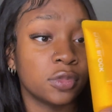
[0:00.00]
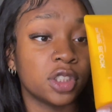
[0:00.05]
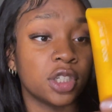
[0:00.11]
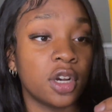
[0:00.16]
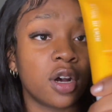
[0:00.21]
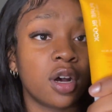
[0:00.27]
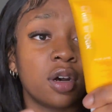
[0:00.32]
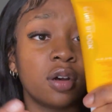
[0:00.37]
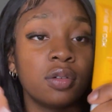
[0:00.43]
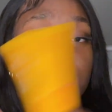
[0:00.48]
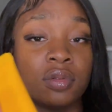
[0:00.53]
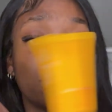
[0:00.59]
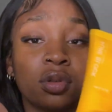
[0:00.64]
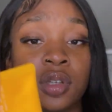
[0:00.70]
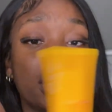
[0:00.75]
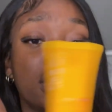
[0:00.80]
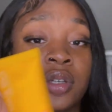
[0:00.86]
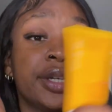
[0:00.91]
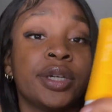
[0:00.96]
Uh-oh.
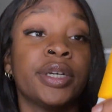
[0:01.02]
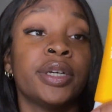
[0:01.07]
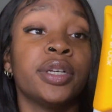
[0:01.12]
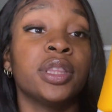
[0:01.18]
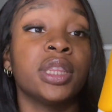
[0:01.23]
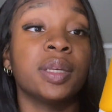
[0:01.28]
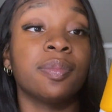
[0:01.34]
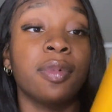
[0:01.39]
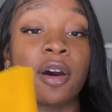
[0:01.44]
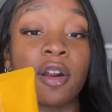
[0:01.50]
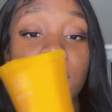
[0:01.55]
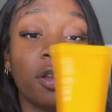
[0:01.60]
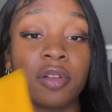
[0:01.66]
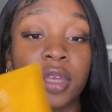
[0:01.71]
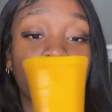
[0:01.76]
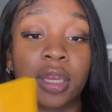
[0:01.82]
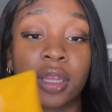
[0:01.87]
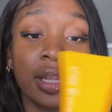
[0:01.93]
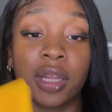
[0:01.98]
The bottle
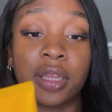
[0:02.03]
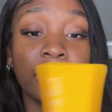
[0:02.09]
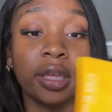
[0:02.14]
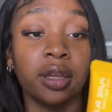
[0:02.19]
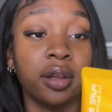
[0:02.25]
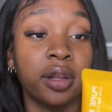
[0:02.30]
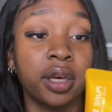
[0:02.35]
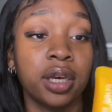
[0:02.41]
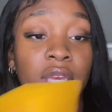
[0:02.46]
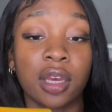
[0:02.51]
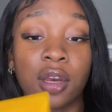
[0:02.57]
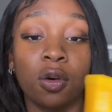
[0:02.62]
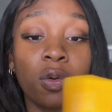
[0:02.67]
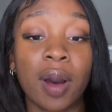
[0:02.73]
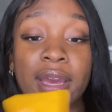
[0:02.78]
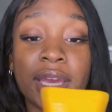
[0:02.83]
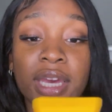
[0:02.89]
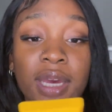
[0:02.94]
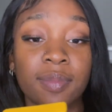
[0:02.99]
looking look, looking
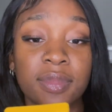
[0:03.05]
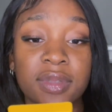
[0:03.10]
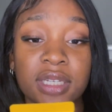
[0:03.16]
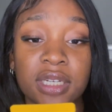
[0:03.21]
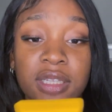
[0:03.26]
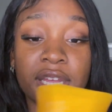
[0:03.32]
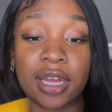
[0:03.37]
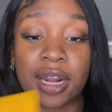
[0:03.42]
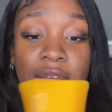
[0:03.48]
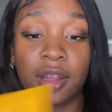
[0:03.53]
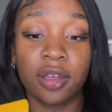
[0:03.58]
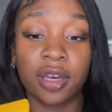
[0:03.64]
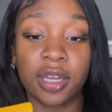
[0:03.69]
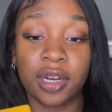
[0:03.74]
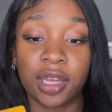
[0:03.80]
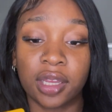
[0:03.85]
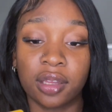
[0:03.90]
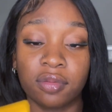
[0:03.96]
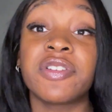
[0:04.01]
quite empty now I look at
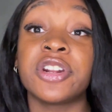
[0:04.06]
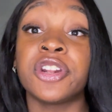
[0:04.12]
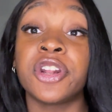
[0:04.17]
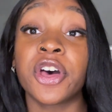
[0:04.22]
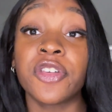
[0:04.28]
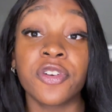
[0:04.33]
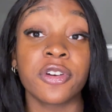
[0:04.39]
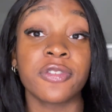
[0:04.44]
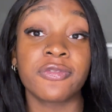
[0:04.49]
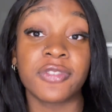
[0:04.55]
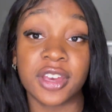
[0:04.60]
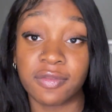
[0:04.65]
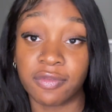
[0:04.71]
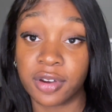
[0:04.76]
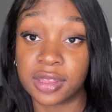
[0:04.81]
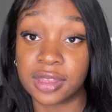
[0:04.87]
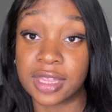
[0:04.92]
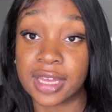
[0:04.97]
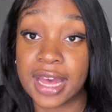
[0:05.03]
it. Another
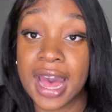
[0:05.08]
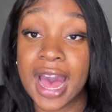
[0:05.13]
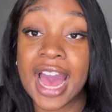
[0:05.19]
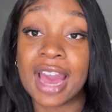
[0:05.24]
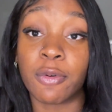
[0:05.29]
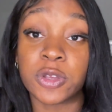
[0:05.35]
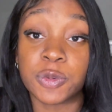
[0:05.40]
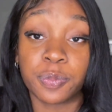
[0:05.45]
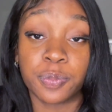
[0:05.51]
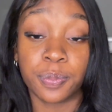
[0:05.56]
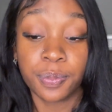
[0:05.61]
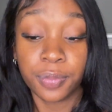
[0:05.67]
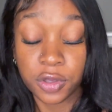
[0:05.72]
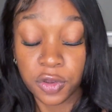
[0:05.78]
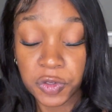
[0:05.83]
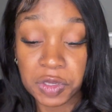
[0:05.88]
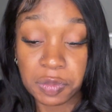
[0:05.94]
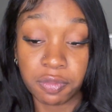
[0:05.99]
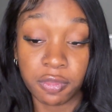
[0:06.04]
favorite that I was
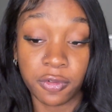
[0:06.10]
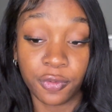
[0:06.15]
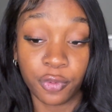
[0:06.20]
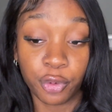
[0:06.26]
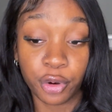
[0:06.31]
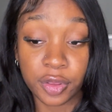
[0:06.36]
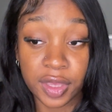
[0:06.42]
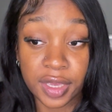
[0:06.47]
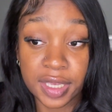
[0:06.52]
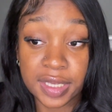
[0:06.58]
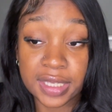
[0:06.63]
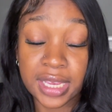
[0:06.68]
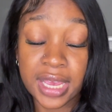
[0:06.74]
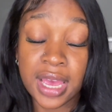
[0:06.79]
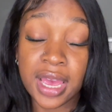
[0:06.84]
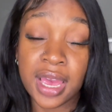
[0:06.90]
using before this,